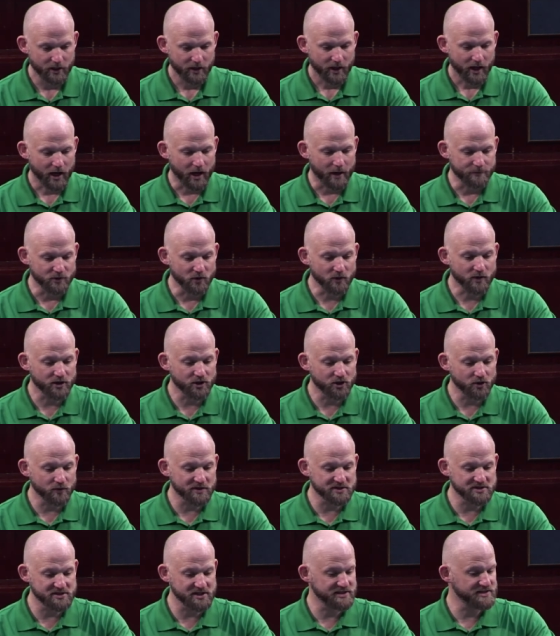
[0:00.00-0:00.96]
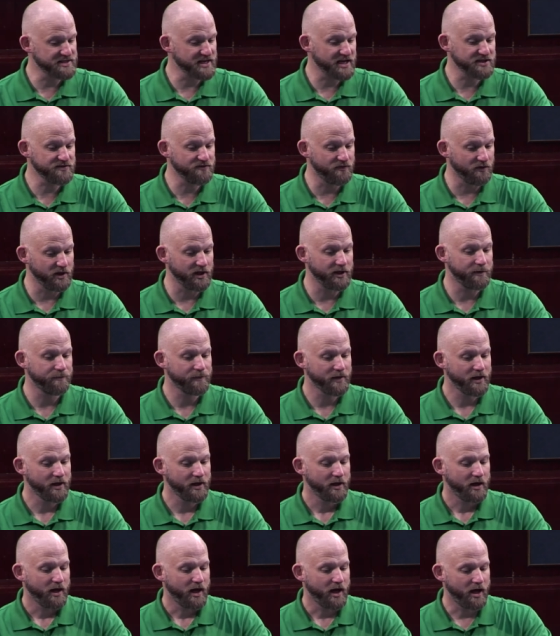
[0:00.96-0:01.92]
Um, you can do it successfully
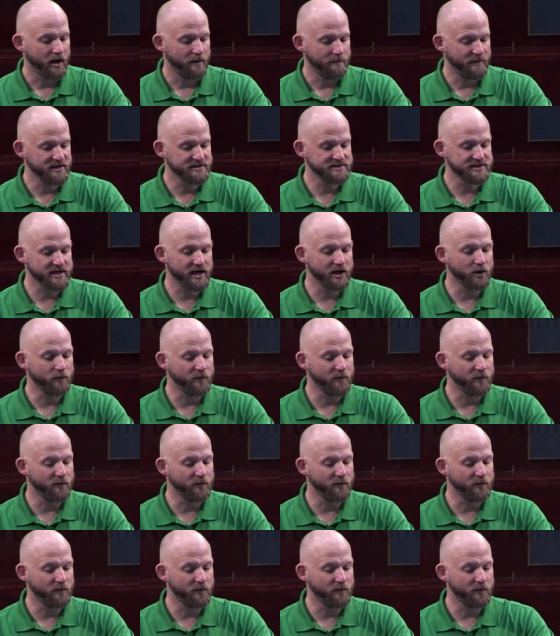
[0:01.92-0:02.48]
um, inside a